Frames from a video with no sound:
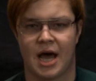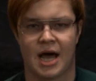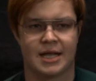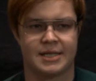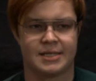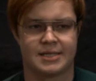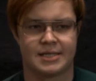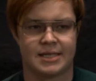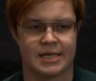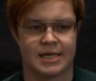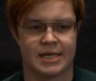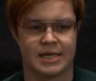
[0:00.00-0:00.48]

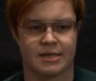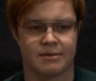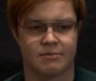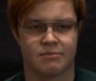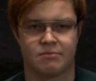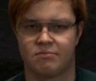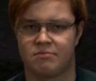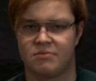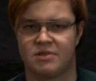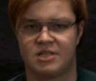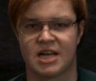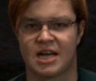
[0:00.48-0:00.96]
I'd
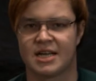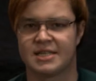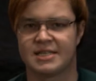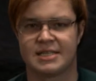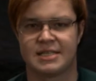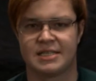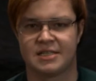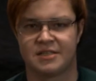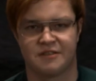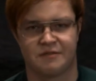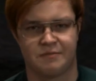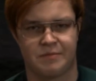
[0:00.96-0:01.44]
seen
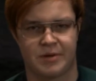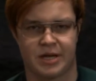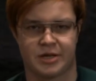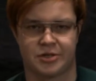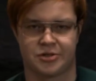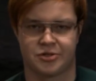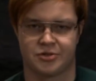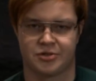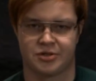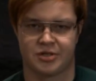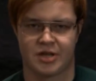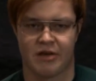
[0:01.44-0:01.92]
dozens of
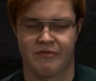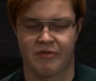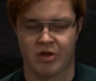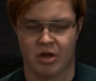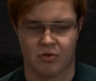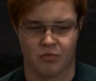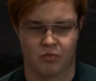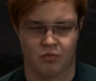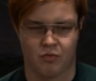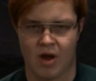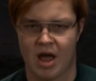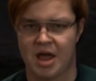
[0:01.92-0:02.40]
pictures of
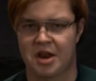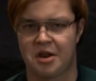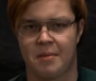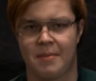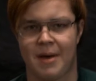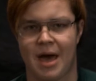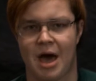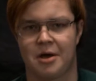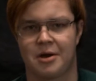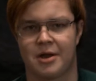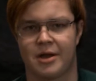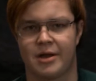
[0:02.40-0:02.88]
it, read
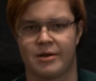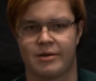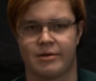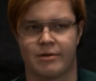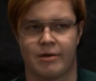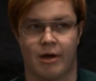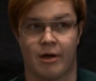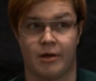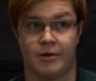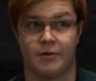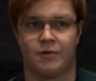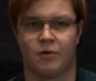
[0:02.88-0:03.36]
about it in
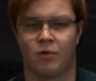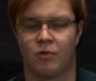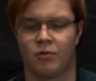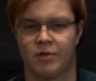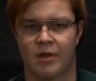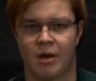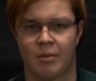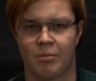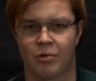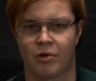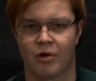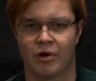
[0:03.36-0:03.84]
an untold
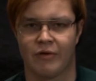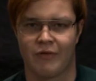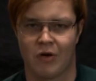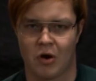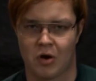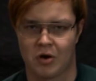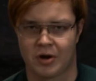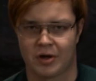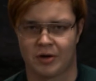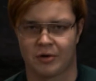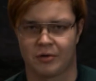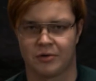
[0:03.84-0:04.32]
number of
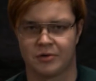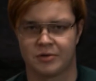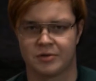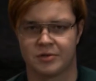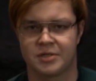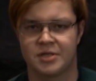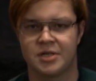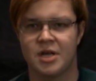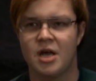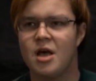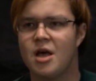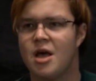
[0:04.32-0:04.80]

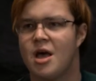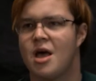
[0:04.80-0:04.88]
articles,